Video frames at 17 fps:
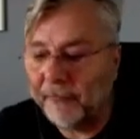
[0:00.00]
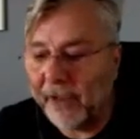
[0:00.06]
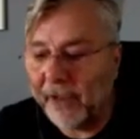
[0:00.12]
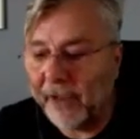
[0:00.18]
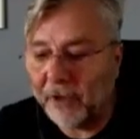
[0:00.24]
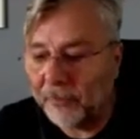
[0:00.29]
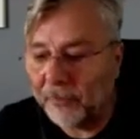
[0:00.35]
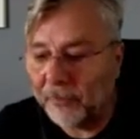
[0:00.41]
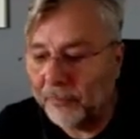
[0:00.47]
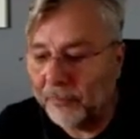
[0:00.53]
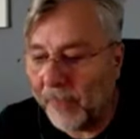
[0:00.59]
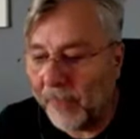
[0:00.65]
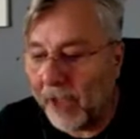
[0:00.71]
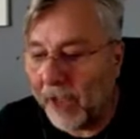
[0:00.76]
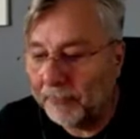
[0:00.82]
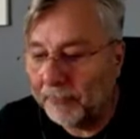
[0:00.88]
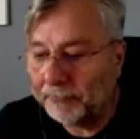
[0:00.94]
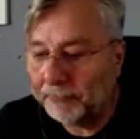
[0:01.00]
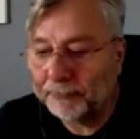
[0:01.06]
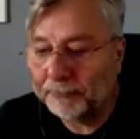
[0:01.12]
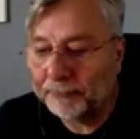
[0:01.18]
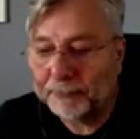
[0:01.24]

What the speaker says: value. Yeah.